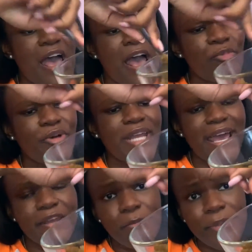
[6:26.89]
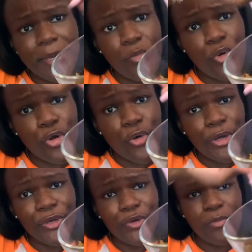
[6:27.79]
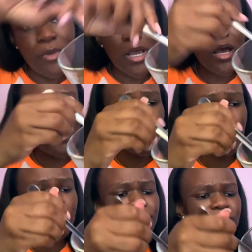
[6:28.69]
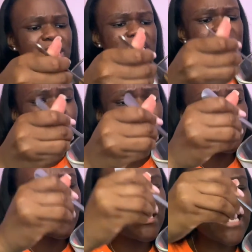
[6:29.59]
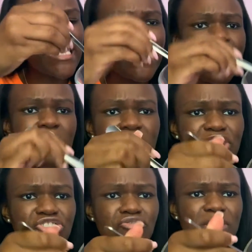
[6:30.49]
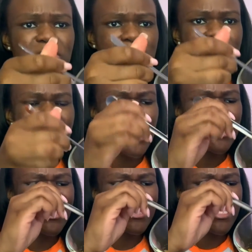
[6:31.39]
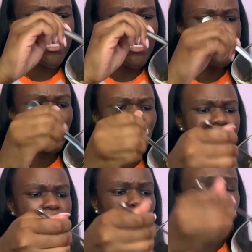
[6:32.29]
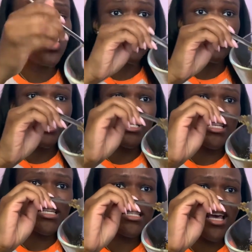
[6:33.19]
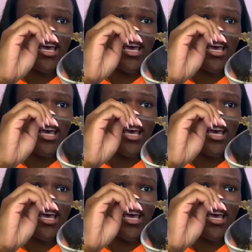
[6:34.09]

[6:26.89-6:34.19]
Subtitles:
I'm going to add a bit more oil simply because I like my scrubs to be a little bit looser than this.